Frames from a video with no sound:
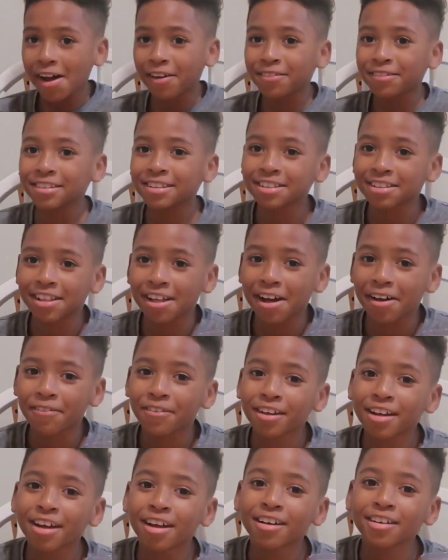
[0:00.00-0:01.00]
I was
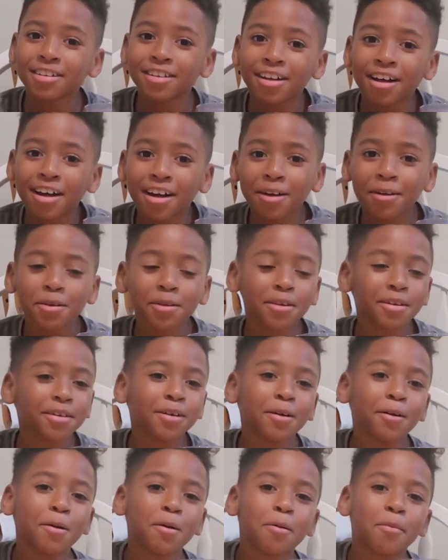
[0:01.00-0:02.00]
laughing a lot
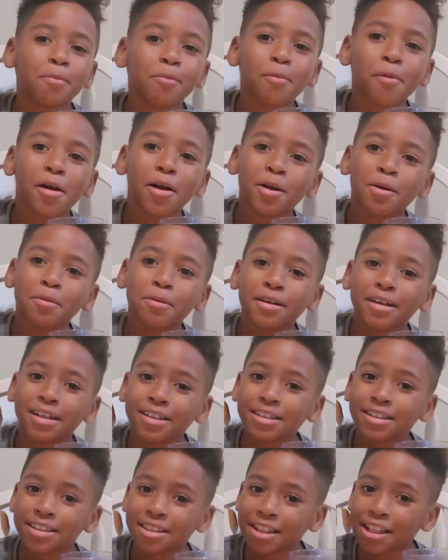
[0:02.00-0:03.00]
um,
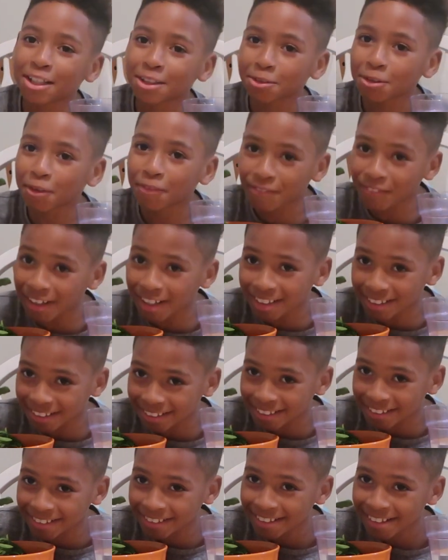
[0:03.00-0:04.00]
because things were
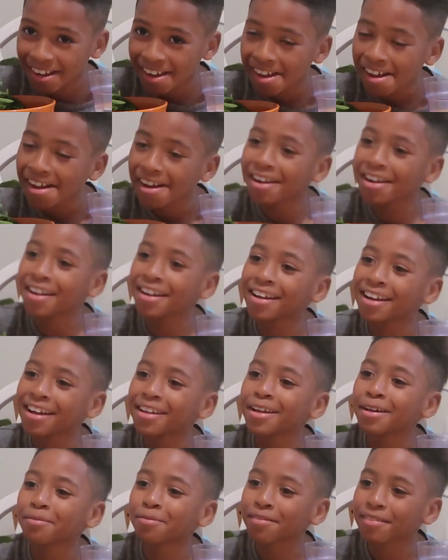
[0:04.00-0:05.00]
funny. And
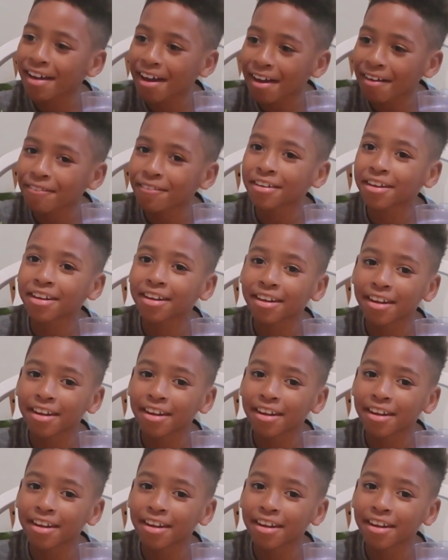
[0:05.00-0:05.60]
I kept laughing